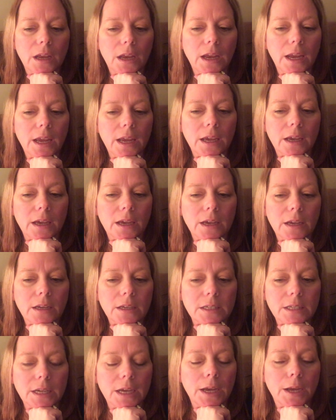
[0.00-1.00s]

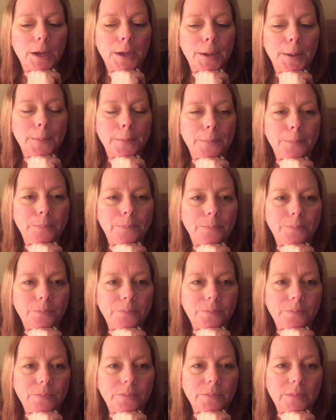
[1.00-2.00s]
And
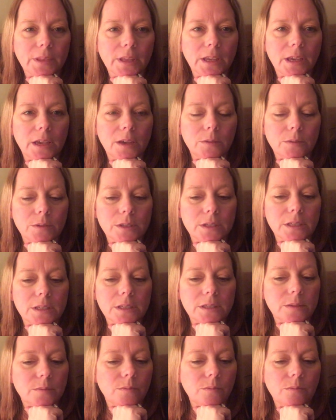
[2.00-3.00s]
it
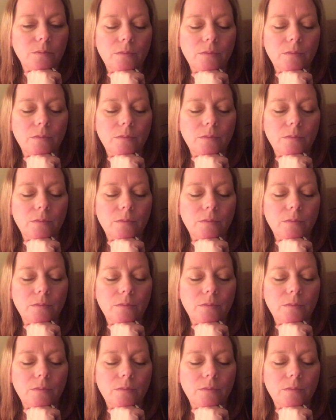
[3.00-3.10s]
was